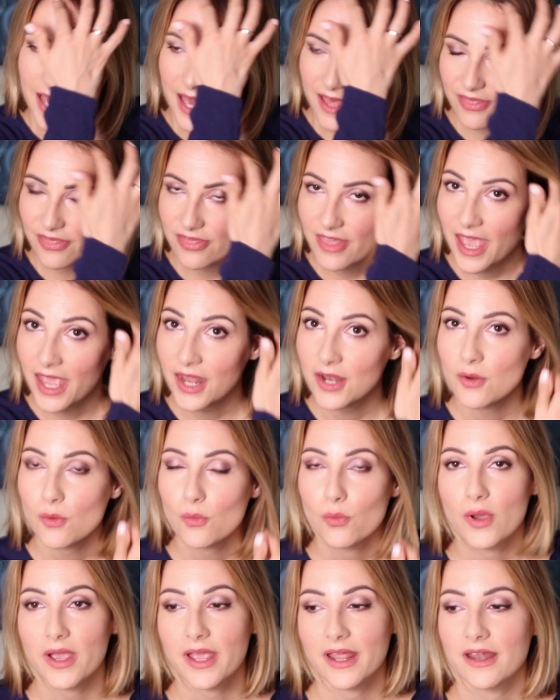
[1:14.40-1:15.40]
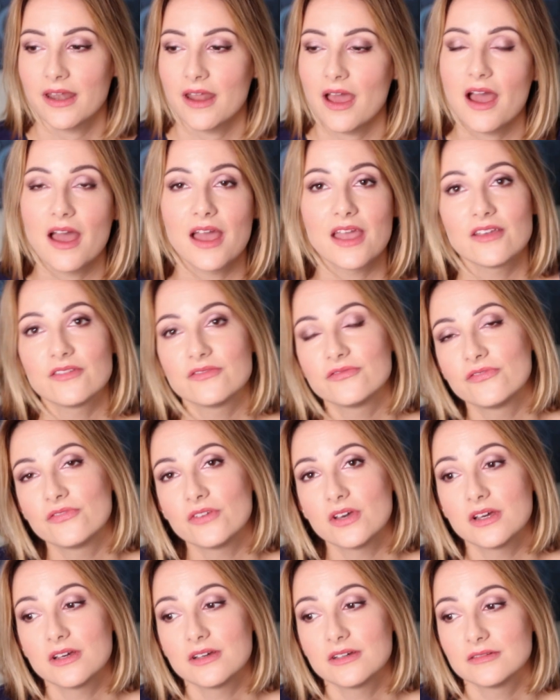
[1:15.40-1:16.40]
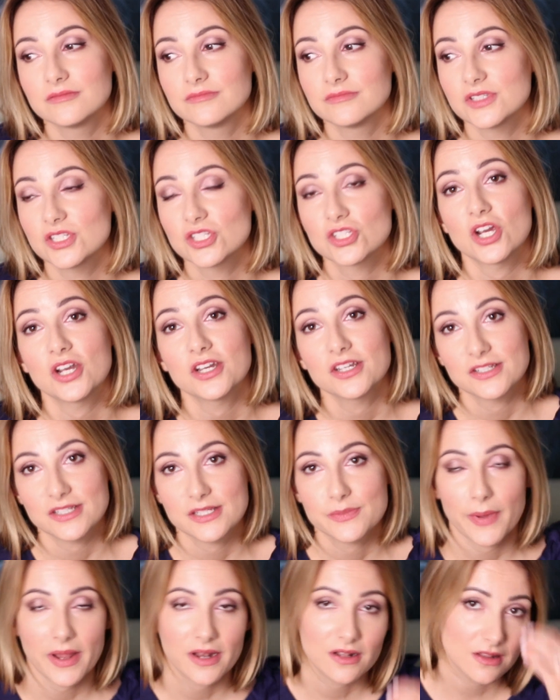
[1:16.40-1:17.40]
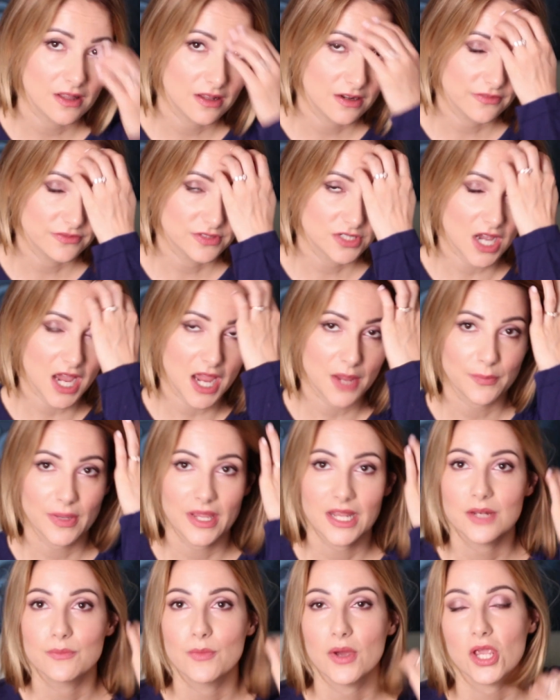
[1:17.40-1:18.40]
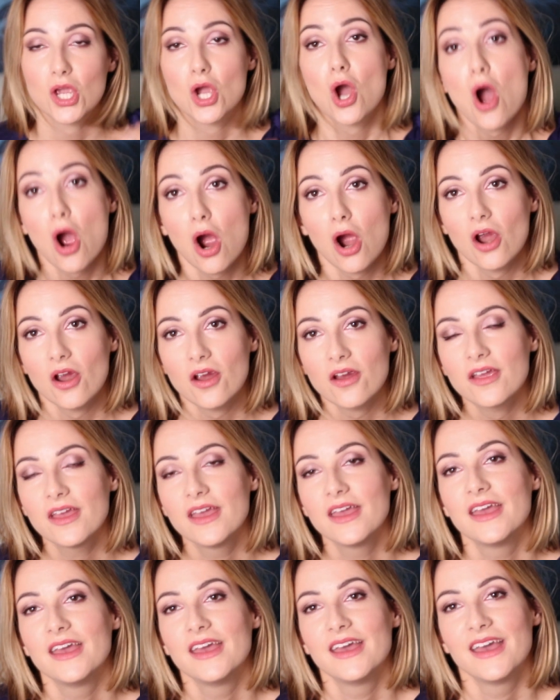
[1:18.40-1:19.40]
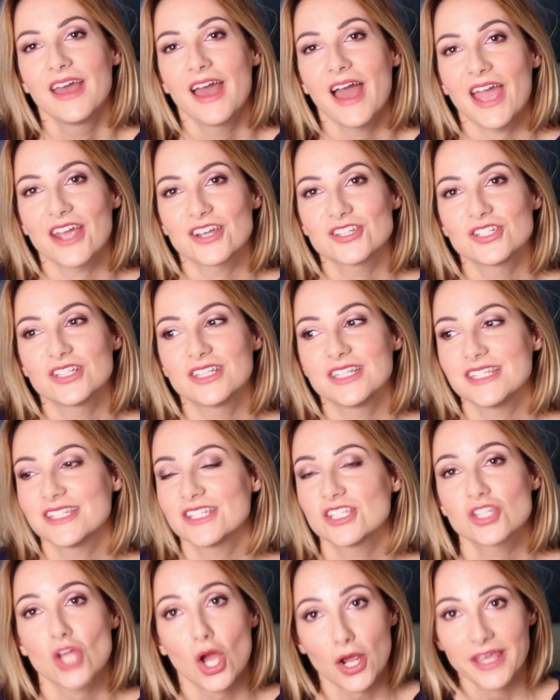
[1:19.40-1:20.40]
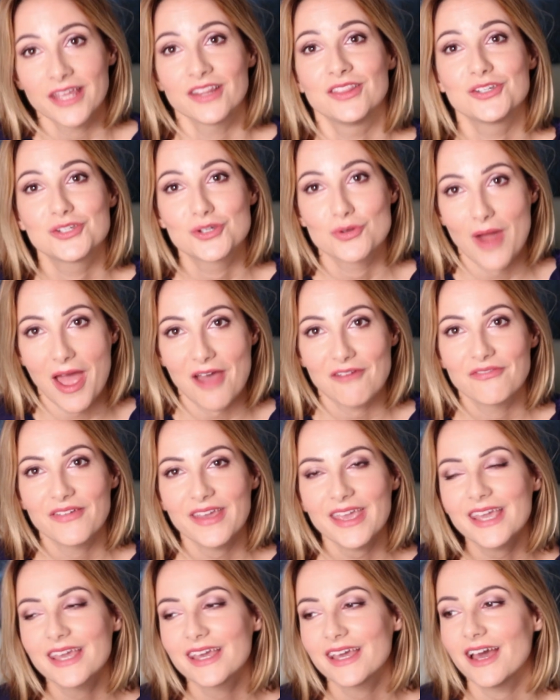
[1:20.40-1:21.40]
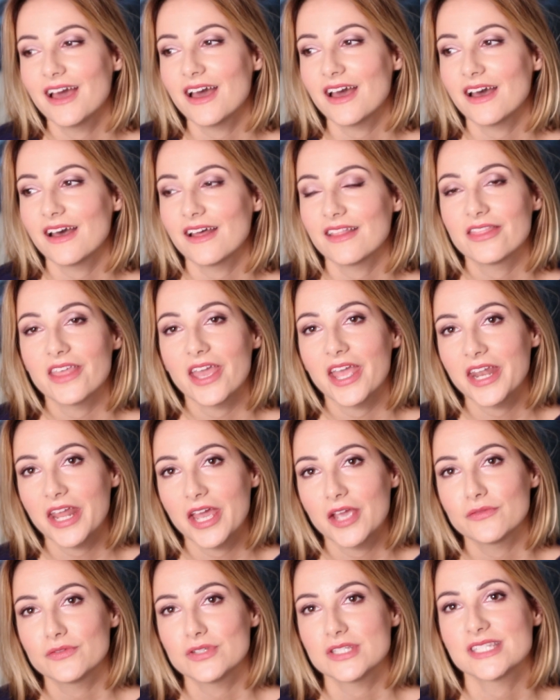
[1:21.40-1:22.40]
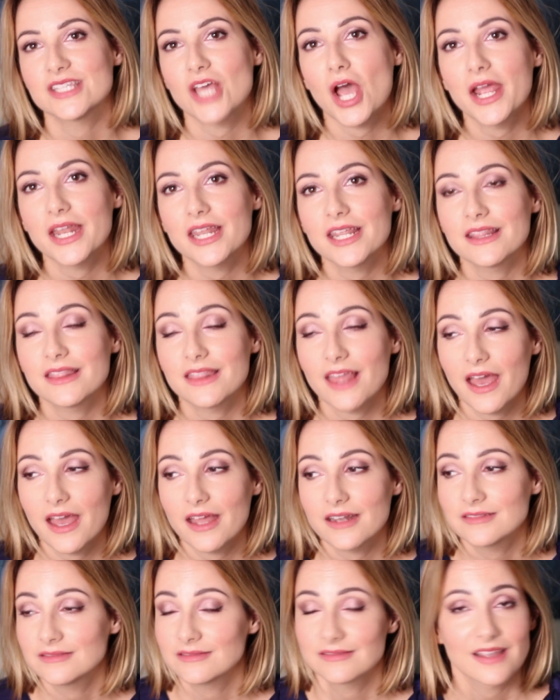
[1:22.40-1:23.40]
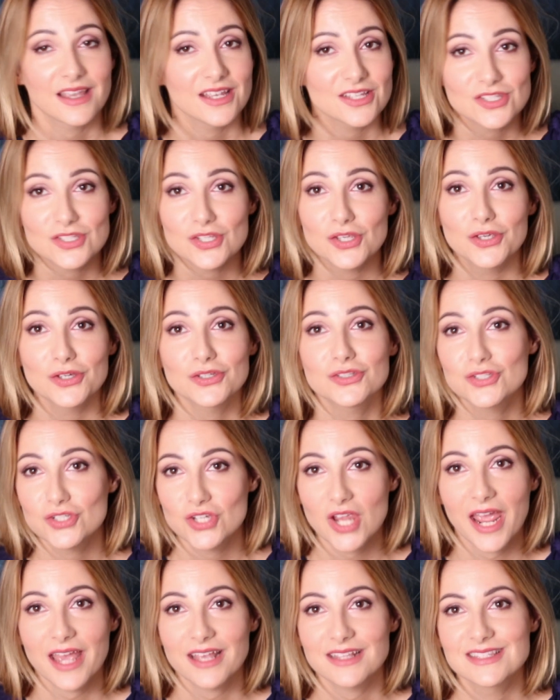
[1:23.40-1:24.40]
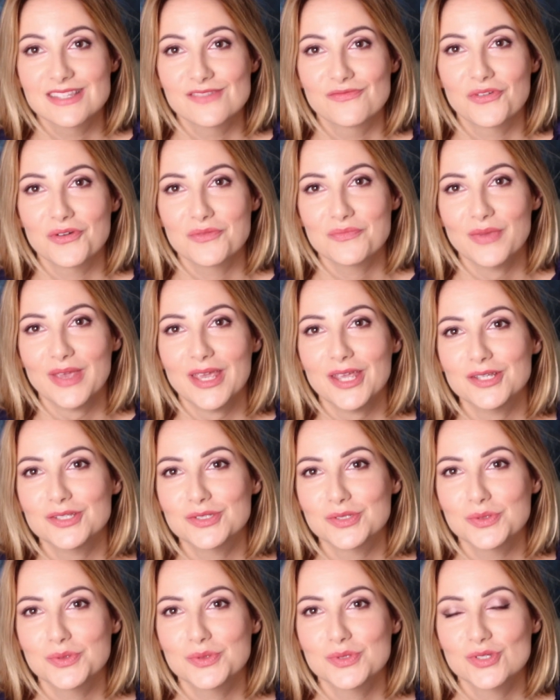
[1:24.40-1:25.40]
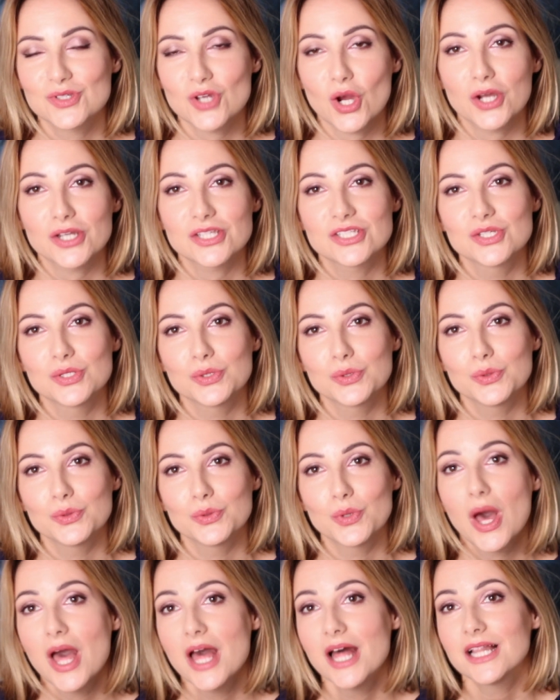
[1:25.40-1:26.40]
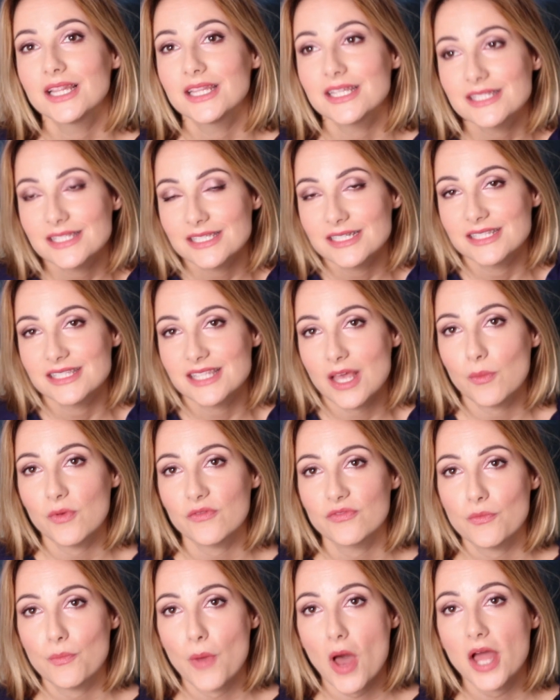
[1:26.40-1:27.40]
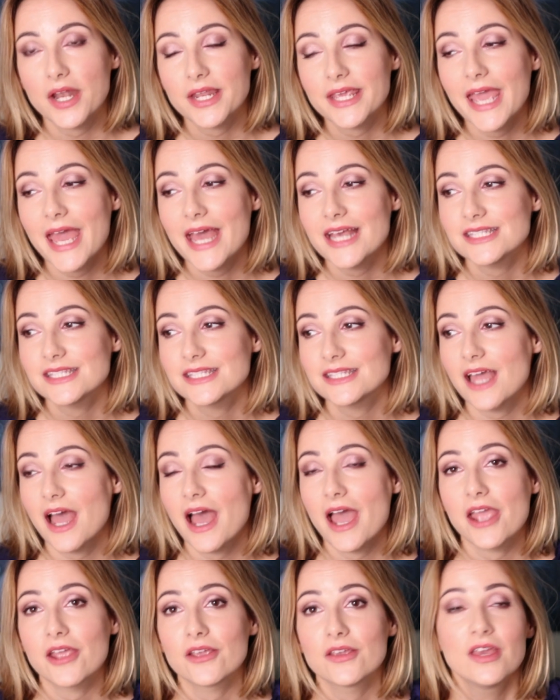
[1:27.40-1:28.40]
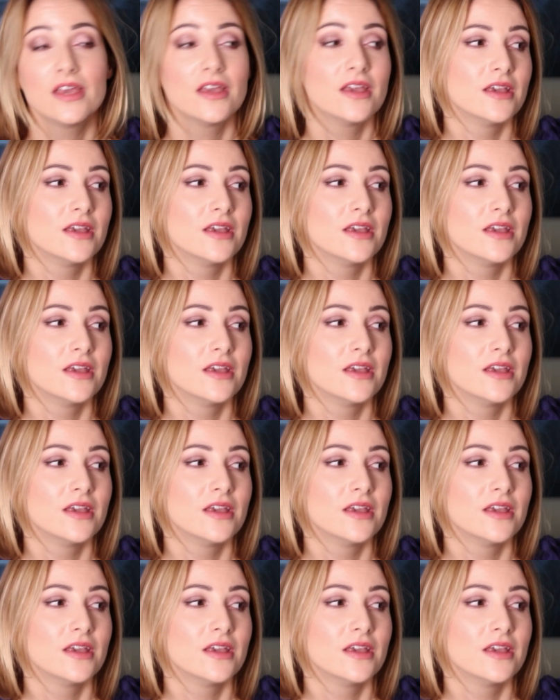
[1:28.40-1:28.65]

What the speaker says: And then when I've started to spend a lot of time in my car, actually stuck in the traffic, then I decided that it's a good chance for me to start to listen to some of the podcasts. I